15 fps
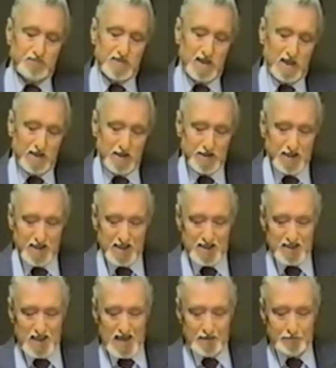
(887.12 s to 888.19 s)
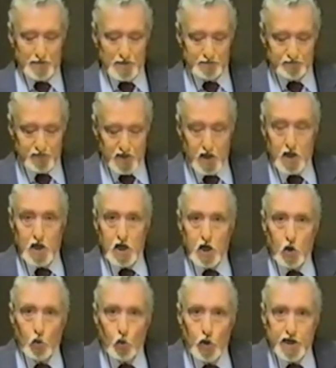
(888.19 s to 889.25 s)
Now, here's an example.
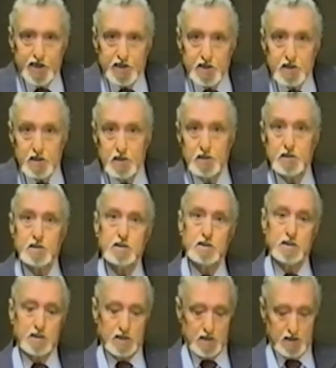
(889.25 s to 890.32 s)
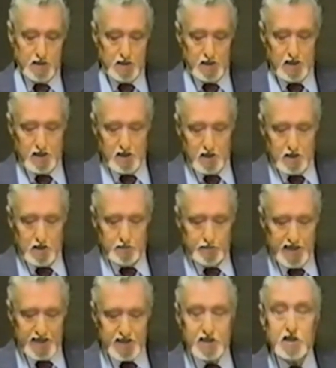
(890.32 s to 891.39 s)
A winner
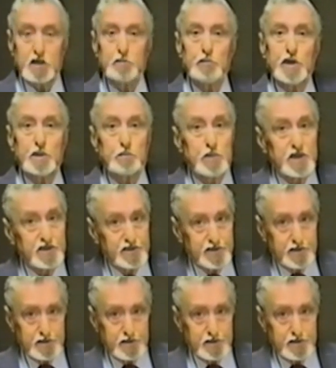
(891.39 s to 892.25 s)
makes commitments.